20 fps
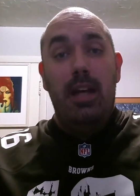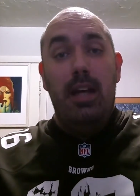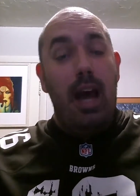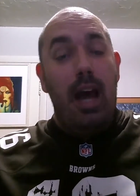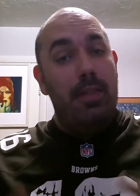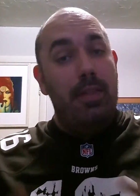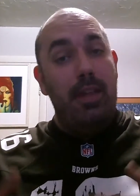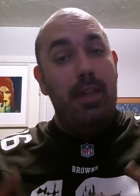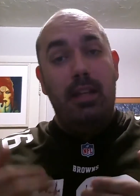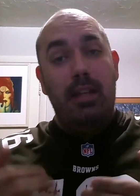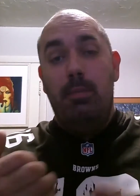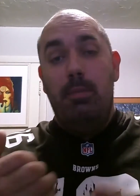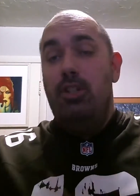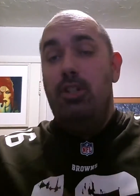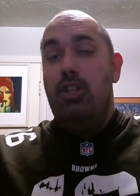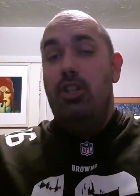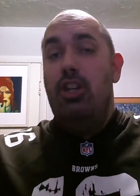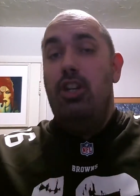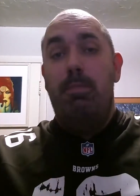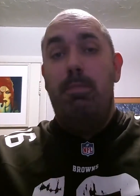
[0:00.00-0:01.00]
I think we
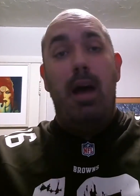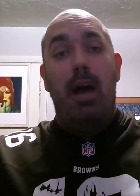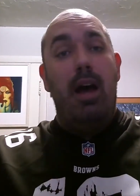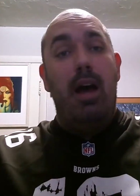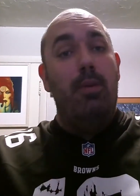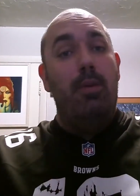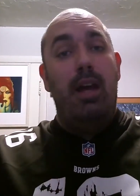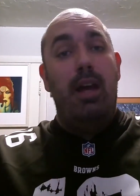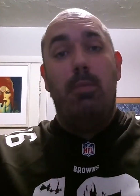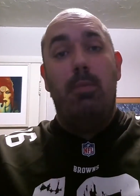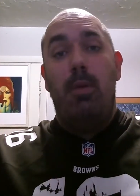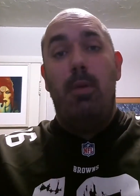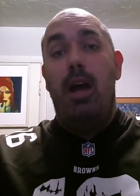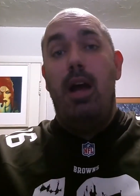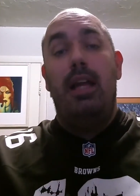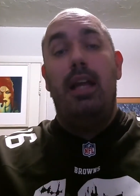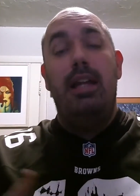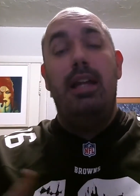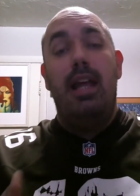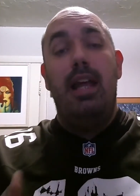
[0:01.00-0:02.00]
should just pound that
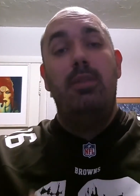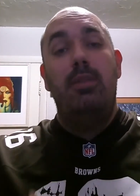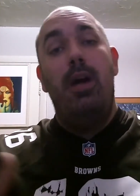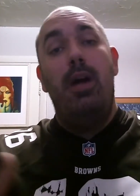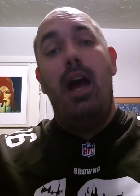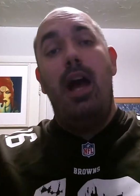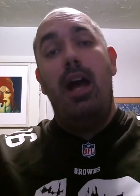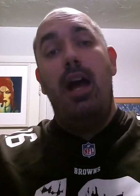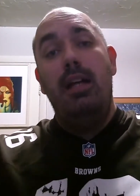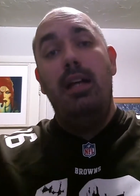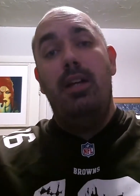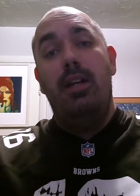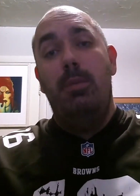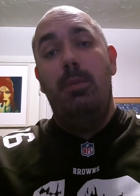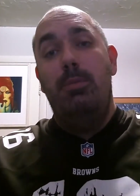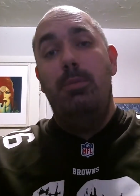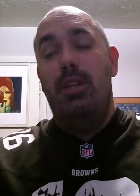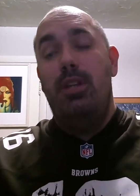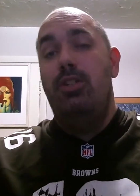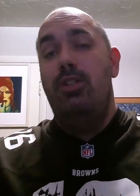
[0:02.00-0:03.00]
rock, and that's where Hyde comes in